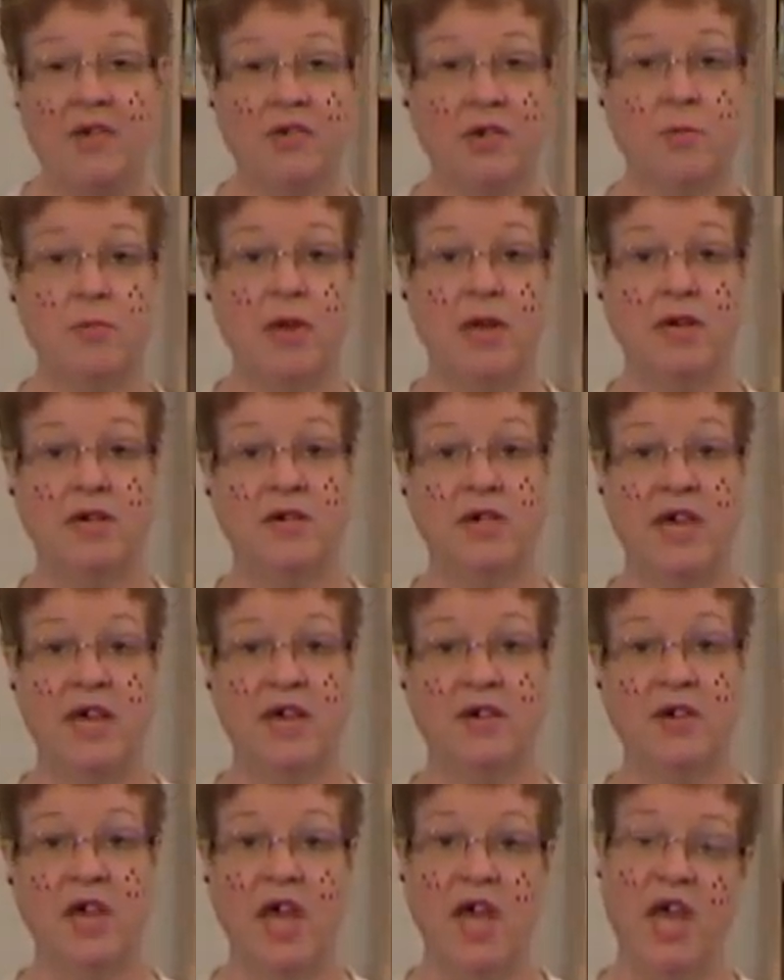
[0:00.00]
If somebody
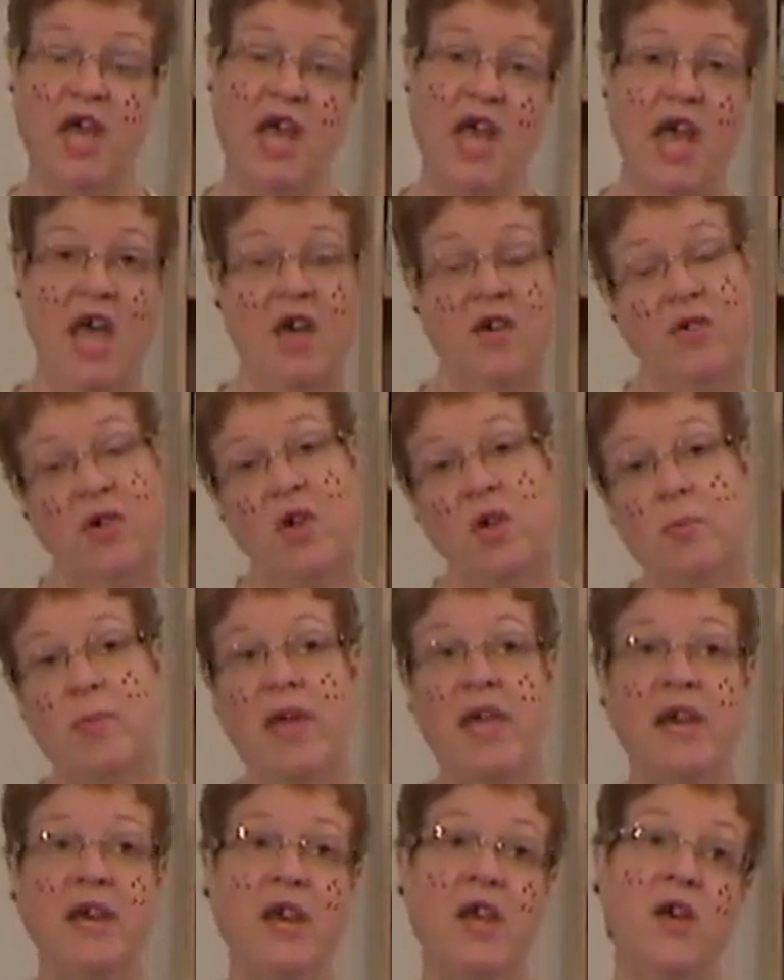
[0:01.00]
says, "Have you
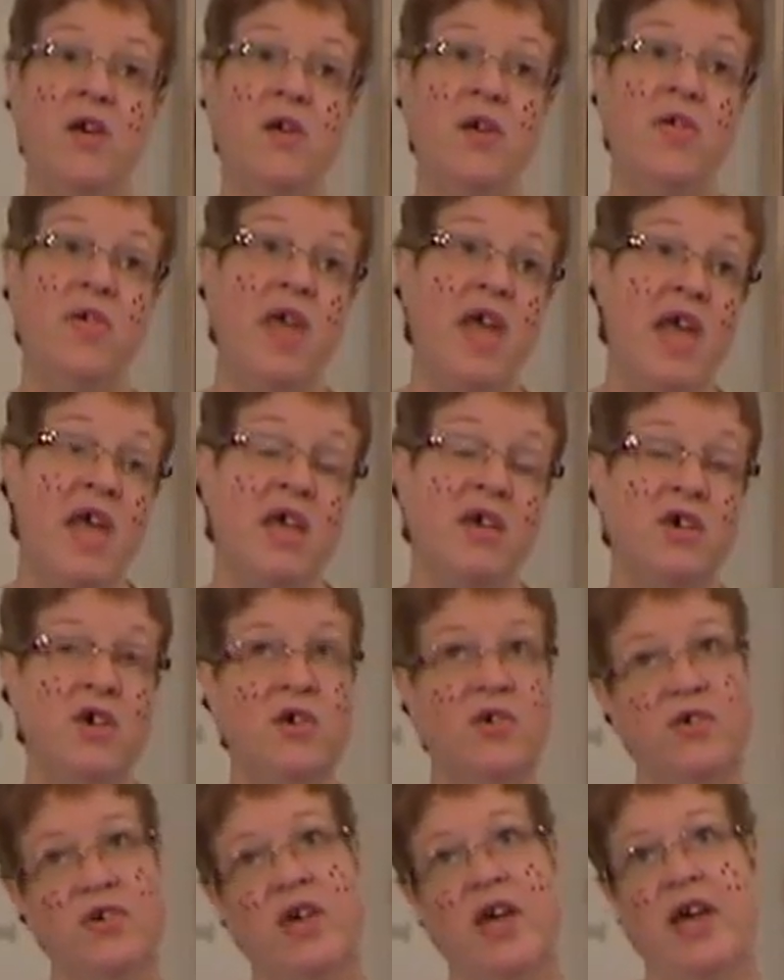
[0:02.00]
been doing this?"
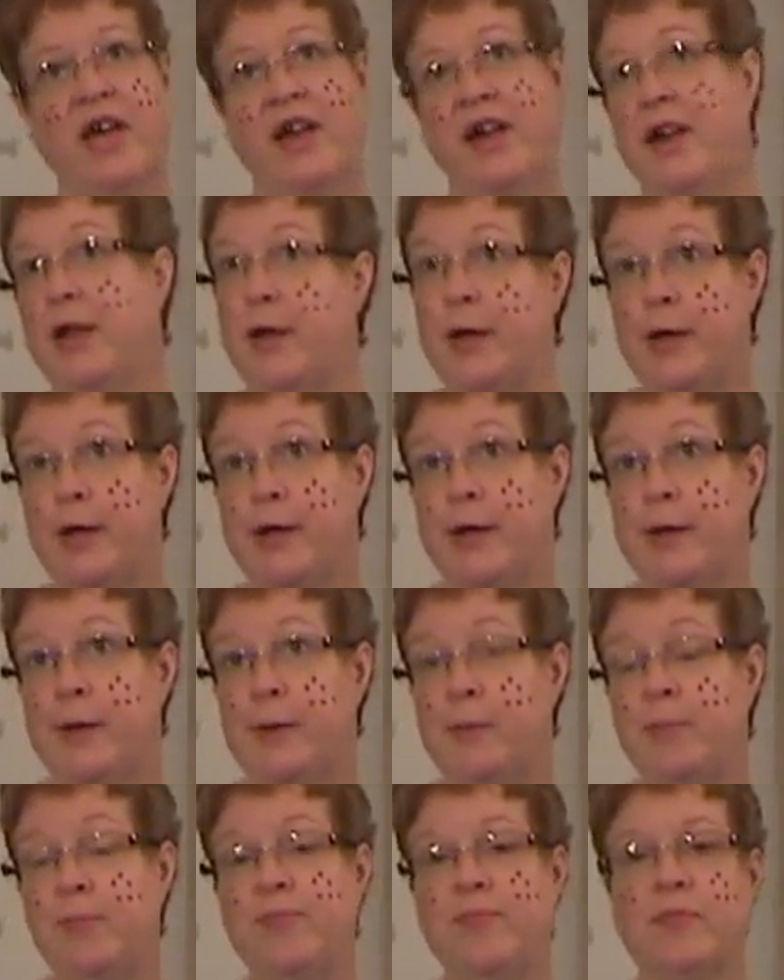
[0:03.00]
you say
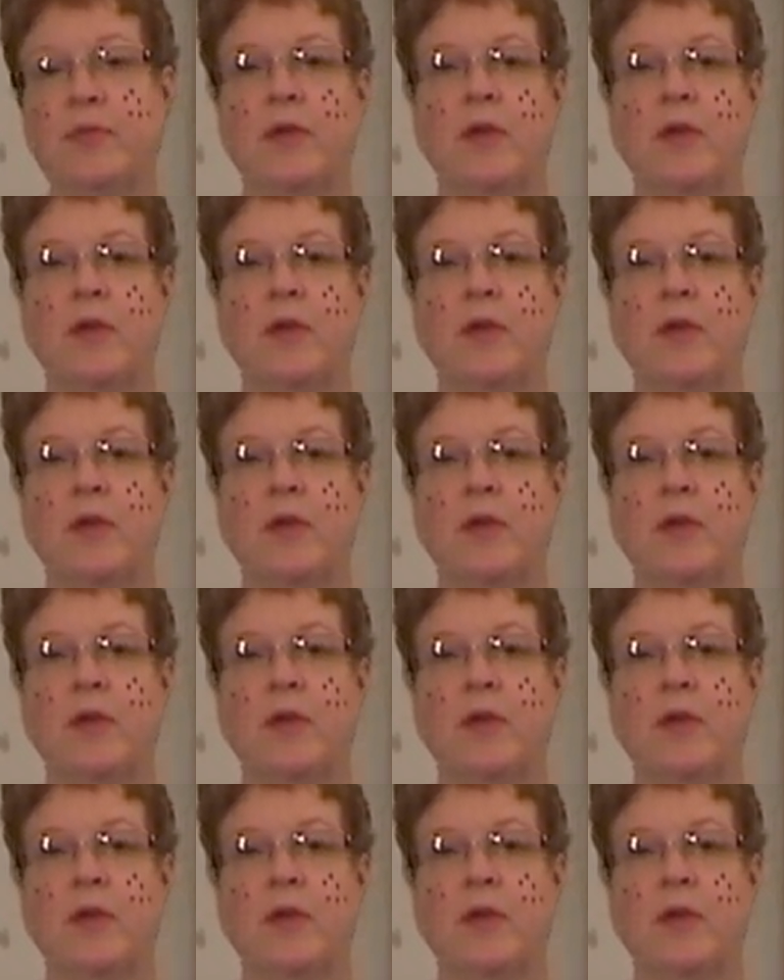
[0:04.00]
no.